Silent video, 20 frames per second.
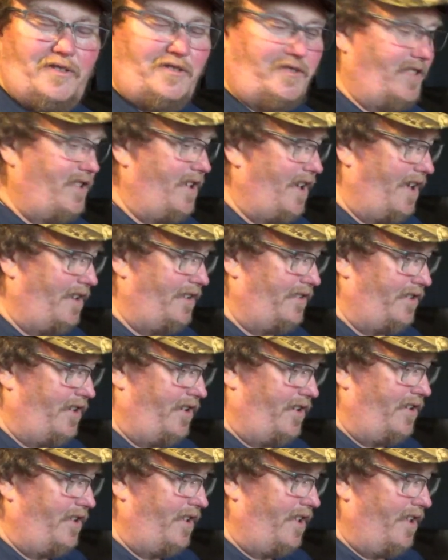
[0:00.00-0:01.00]
that
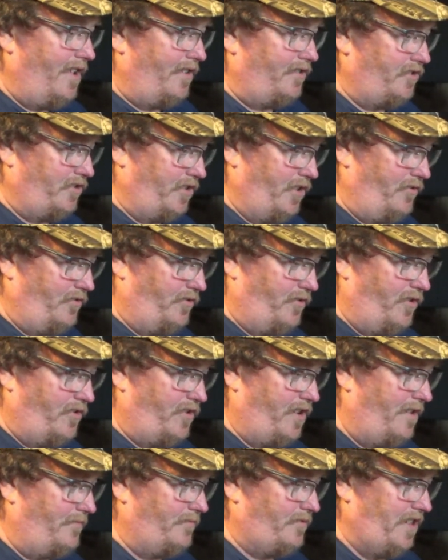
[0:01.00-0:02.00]
cylinder
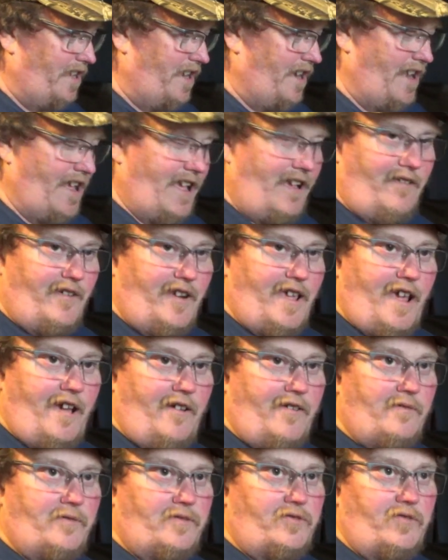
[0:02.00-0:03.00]
comes in and out now.
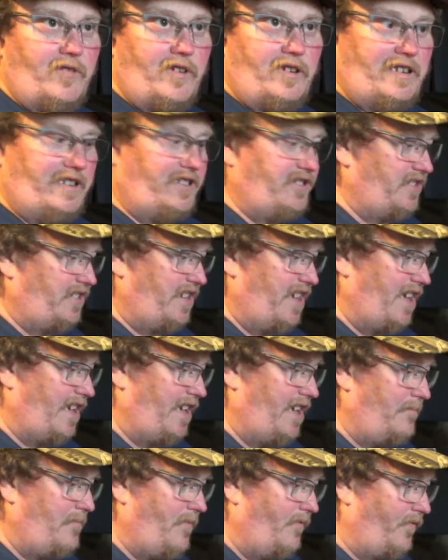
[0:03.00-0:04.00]
It was really
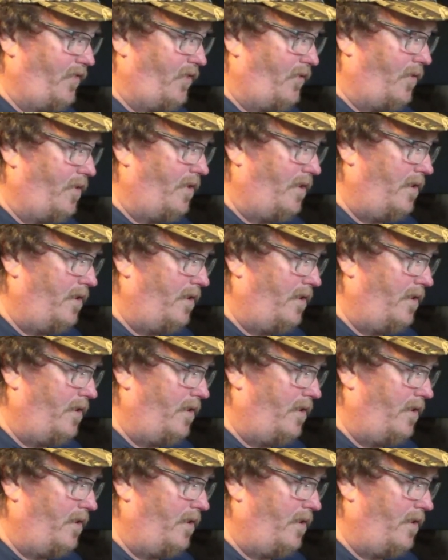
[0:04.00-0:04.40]
sticky before.